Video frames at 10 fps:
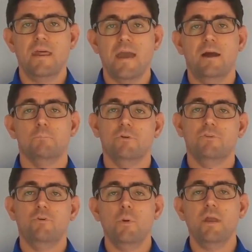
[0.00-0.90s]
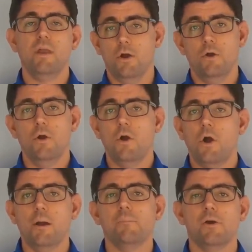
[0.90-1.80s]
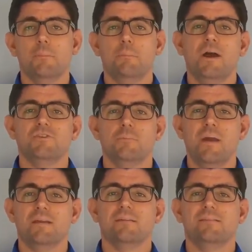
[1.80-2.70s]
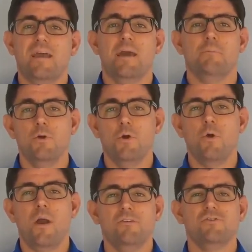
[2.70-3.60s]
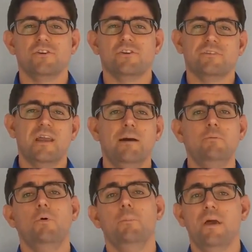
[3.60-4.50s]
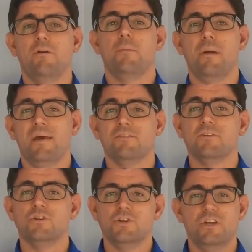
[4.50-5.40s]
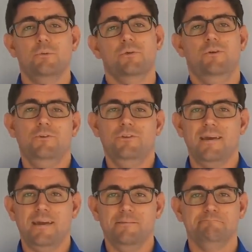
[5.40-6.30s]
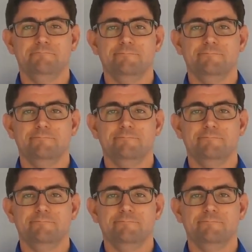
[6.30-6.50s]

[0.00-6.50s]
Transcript: Now, before we go, I'm going to pass you back to Sam, who has just a couple more battery packs to share with you today.